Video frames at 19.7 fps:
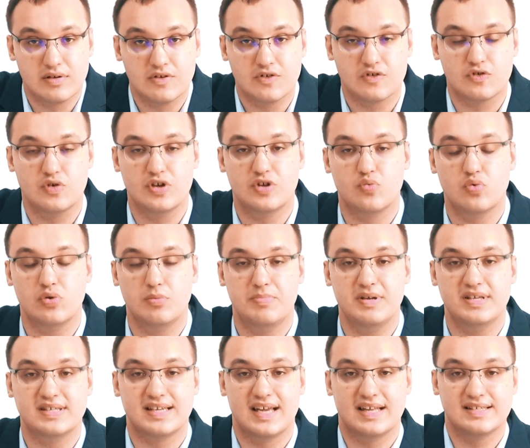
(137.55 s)
So it will
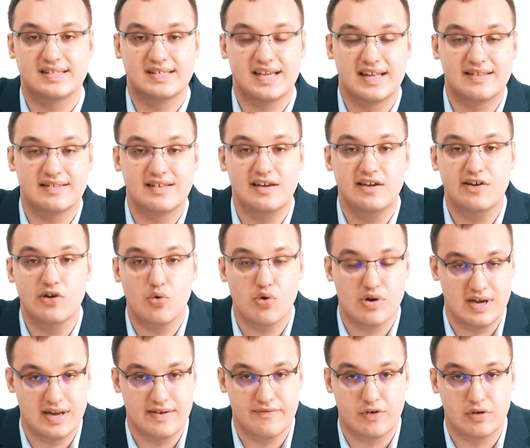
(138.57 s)
be sensed at the lower
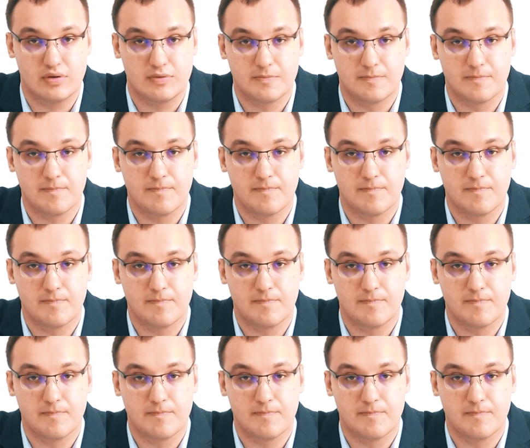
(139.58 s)
level.